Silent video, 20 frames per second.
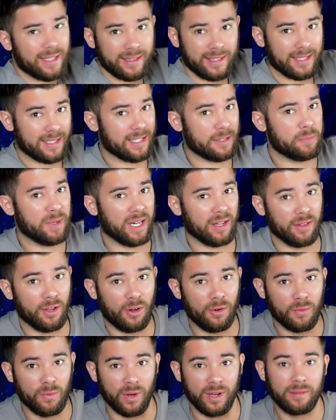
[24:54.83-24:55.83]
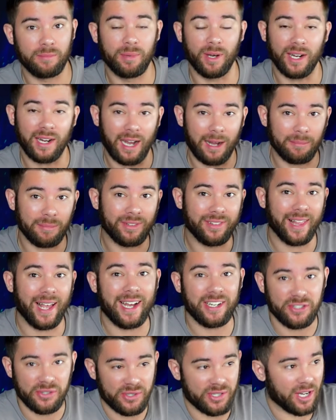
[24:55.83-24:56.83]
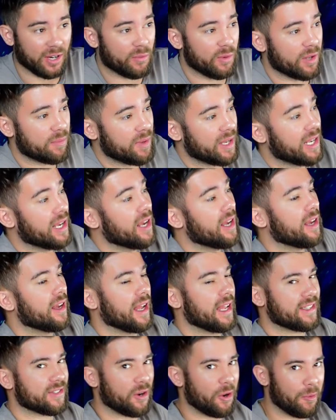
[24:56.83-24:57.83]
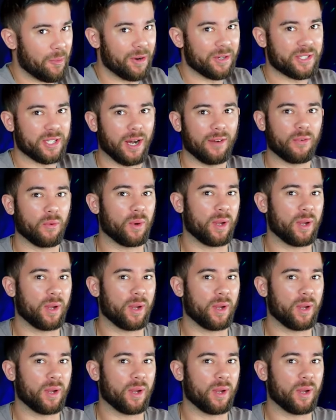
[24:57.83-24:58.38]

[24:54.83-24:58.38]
This has been a long one, but I'm glad you stuck with me. It's almost over.